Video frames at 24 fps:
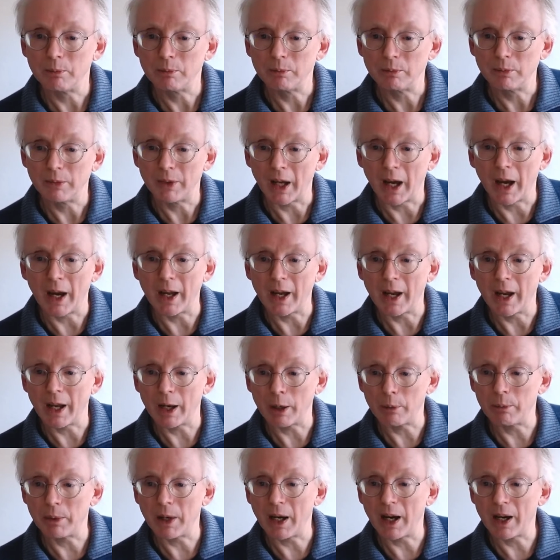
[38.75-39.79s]
I had a
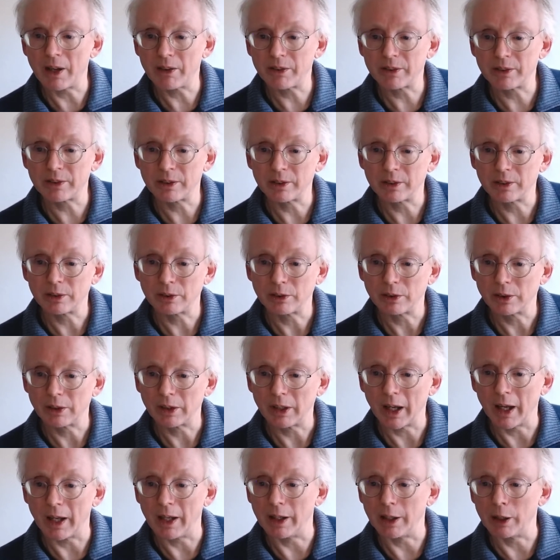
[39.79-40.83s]
path a
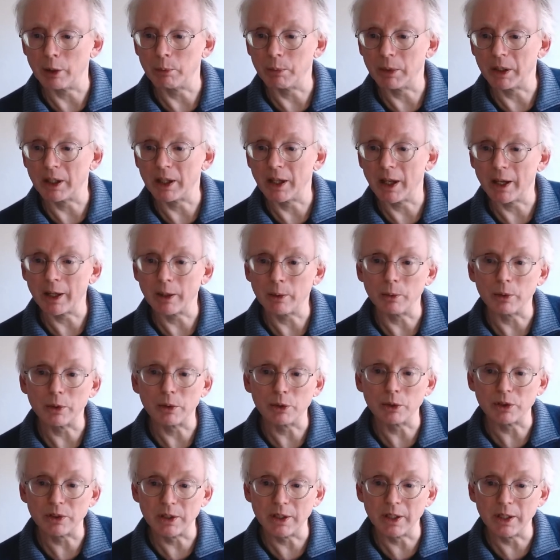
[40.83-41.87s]
little bit like what you
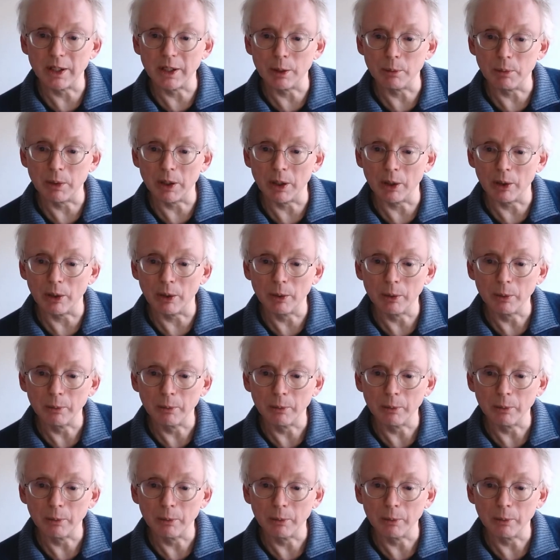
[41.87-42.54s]
see here below.